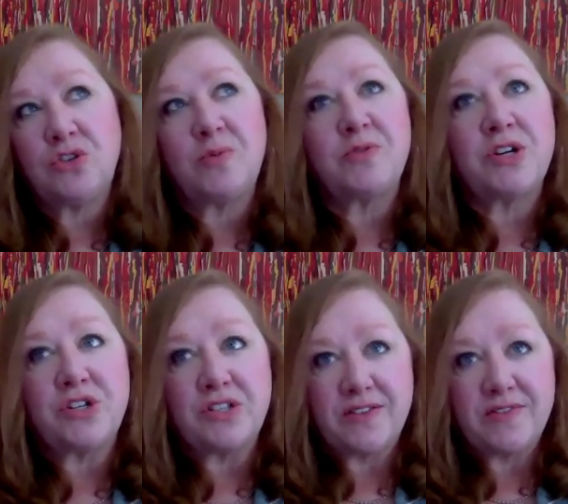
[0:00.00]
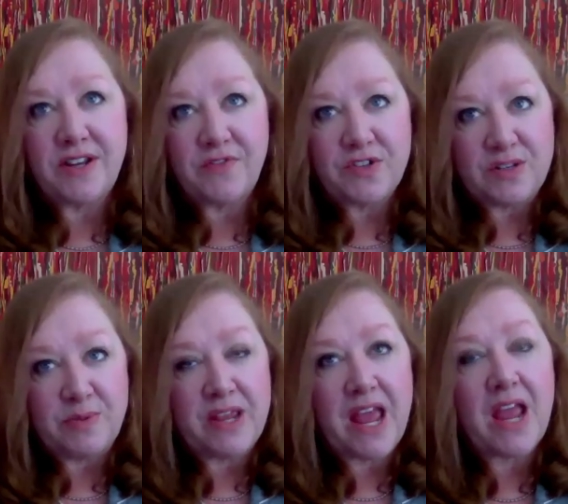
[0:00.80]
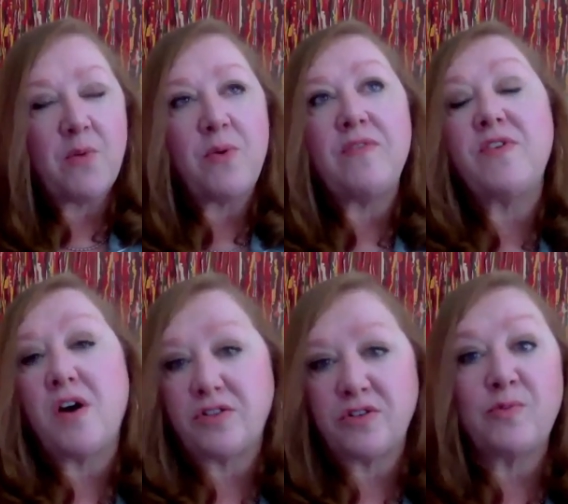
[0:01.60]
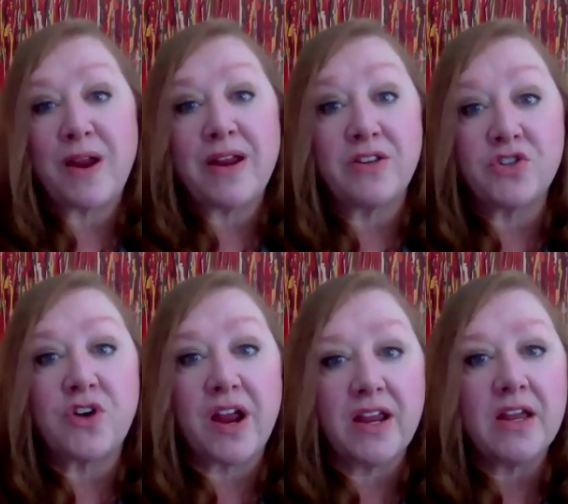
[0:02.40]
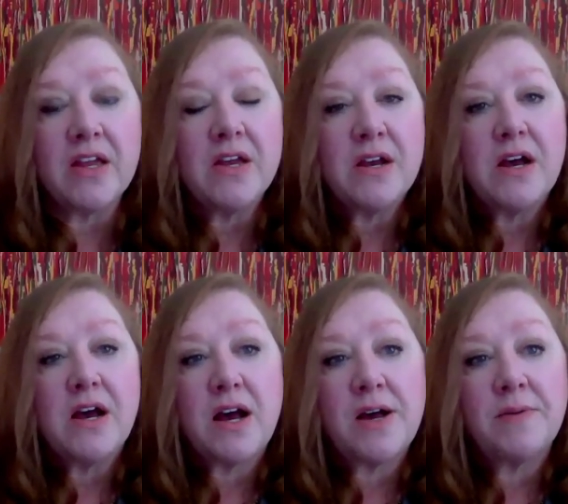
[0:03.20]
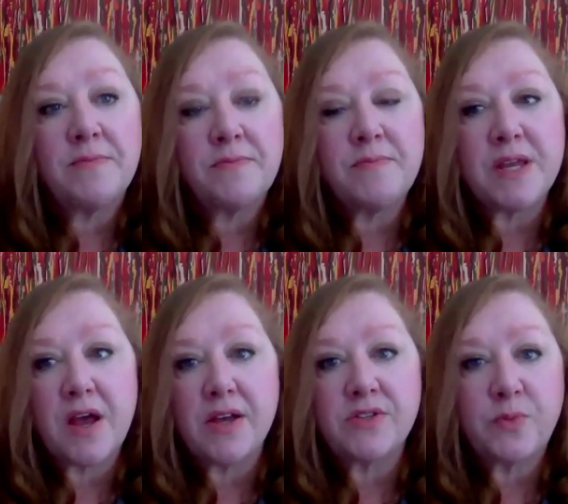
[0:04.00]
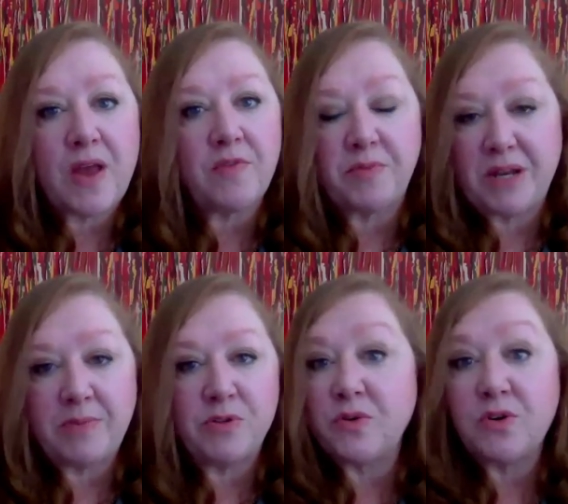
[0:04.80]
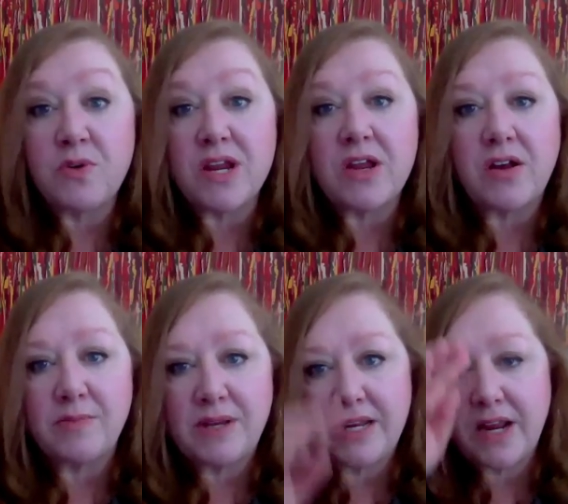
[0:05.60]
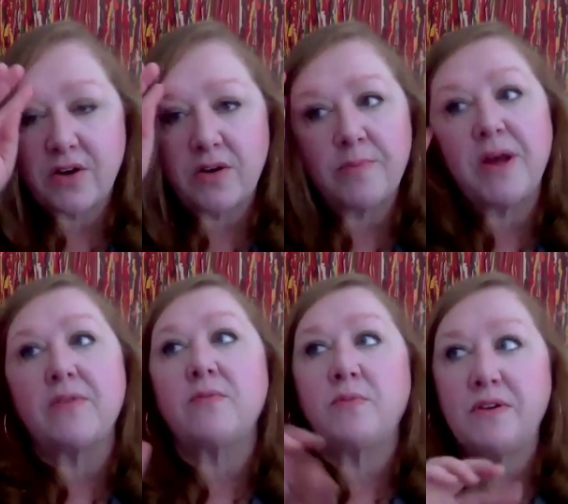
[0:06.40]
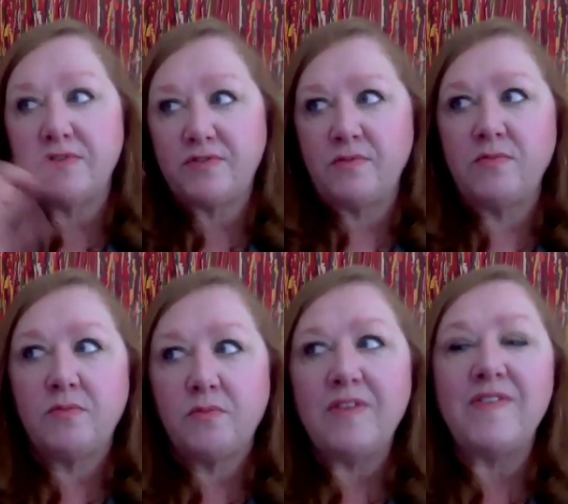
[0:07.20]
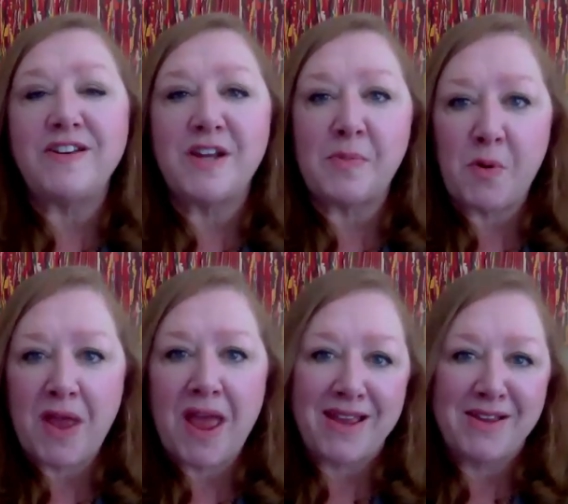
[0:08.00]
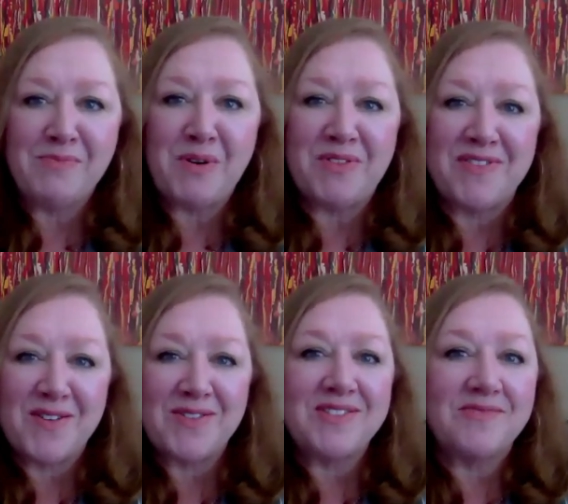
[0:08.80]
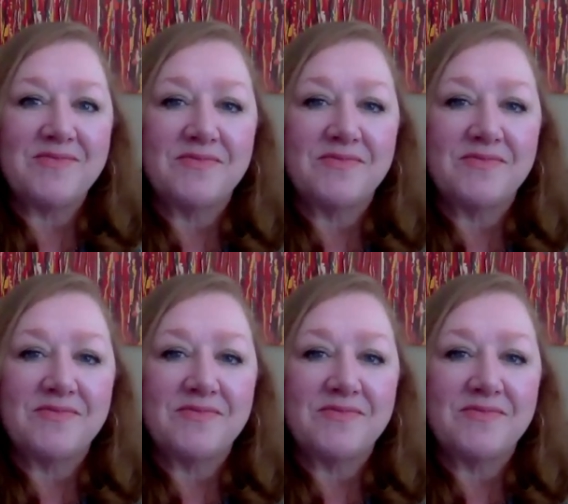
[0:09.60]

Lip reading: arbitrations I've done for CPK, we've gone to a rank and strike because we haven't been able to agree on a mediator, but we've ended up okay in both of those.